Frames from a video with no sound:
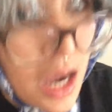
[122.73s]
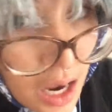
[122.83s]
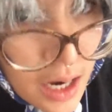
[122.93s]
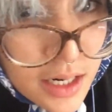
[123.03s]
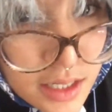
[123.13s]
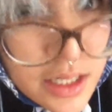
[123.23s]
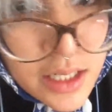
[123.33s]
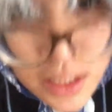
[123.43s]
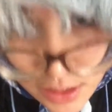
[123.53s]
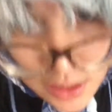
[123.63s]
I
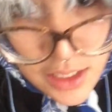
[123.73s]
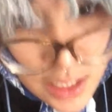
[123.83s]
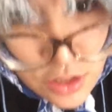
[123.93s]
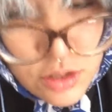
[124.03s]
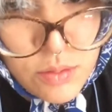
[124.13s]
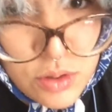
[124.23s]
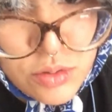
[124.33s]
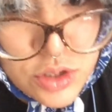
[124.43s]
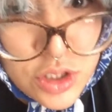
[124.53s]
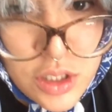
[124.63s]
can get some
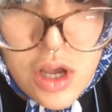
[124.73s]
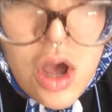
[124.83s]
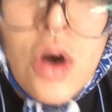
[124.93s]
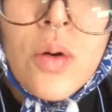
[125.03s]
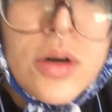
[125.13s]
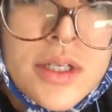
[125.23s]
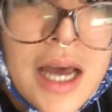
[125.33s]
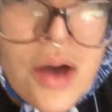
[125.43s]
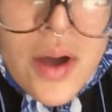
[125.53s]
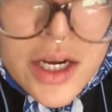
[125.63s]
coochie. Well,
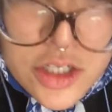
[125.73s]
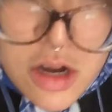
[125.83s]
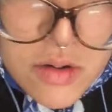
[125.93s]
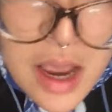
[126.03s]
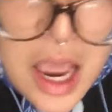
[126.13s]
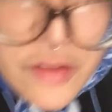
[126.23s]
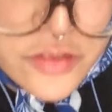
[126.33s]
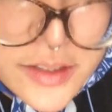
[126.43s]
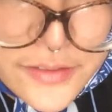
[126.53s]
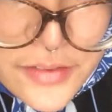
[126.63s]
now I don't
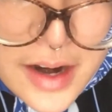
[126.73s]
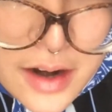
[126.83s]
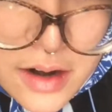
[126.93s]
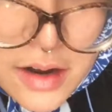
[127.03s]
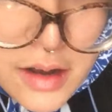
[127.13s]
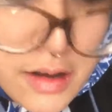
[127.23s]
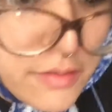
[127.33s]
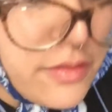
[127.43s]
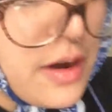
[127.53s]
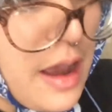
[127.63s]
have to fear,
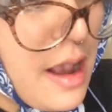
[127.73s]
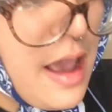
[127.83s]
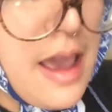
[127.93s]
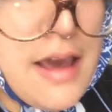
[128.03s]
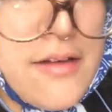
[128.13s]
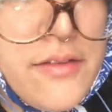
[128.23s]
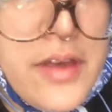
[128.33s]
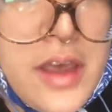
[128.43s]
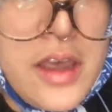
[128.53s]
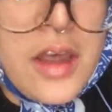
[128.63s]
for I have
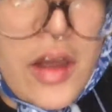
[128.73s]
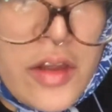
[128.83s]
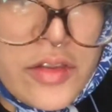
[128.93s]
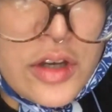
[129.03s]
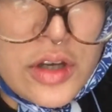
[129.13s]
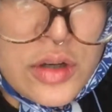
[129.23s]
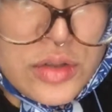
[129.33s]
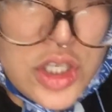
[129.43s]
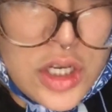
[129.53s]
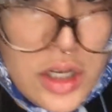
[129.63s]
the
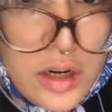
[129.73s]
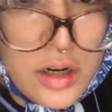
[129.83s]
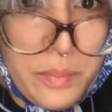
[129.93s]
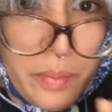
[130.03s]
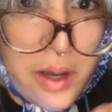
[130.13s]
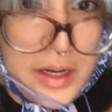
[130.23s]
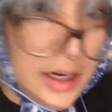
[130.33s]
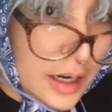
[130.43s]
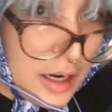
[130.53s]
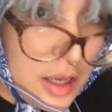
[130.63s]
coochie alert
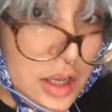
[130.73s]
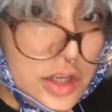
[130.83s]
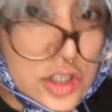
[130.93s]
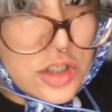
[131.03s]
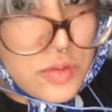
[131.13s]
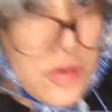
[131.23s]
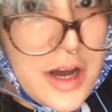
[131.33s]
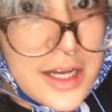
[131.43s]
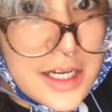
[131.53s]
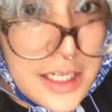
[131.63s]
button. Just
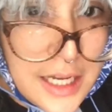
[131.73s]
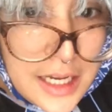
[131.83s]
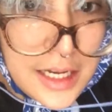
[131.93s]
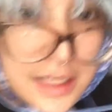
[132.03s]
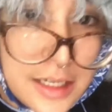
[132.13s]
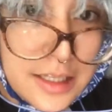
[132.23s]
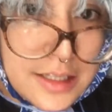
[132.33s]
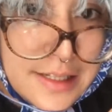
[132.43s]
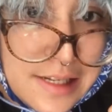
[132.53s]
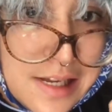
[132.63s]
one click,
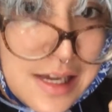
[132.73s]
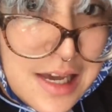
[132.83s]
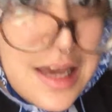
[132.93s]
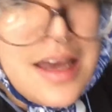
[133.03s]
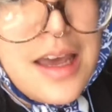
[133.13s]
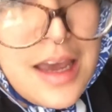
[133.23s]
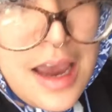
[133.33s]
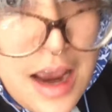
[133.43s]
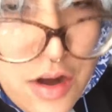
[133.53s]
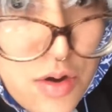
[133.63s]

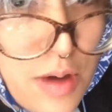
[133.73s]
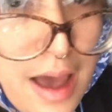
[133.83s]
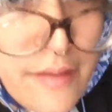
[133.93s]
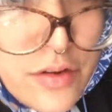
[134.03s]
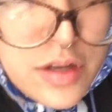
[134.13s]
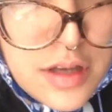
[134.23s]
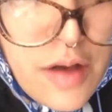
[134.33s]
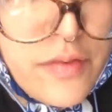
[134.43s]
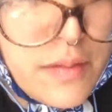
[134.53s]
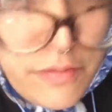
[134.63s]
and you have
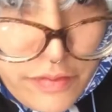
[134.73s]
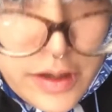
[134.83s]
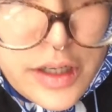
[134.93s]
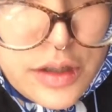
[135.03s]
yourself some free